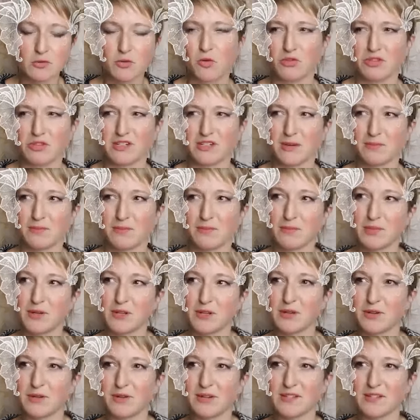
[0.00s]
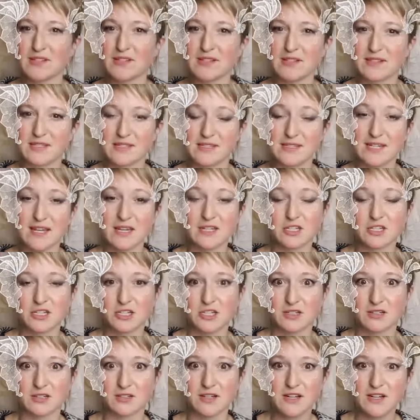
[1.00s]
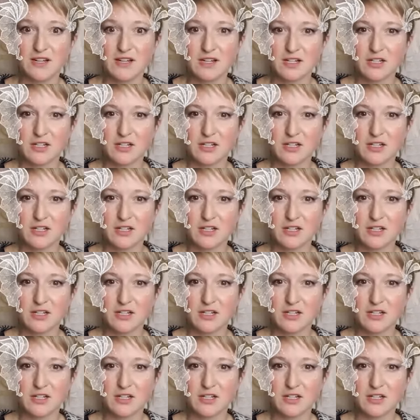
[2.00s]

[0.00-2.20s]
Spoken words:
Not all the time, but there's tension.